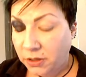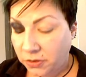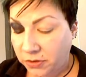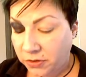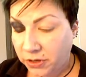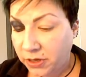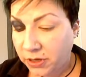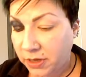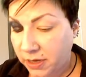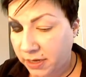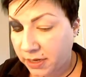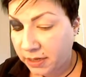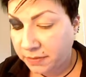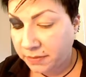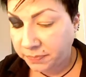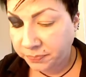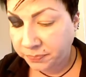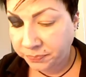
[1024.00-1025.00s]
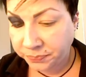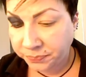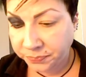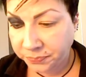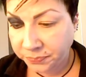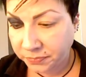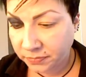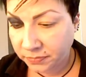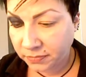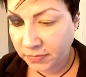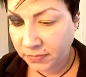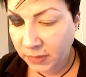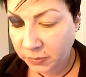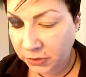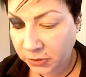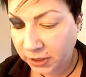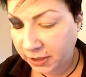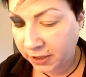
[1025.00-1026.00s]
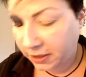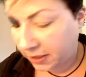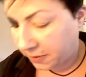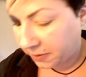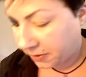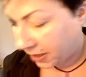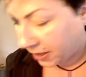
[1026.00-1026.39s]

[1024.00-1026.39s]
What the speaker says: You could put a little lip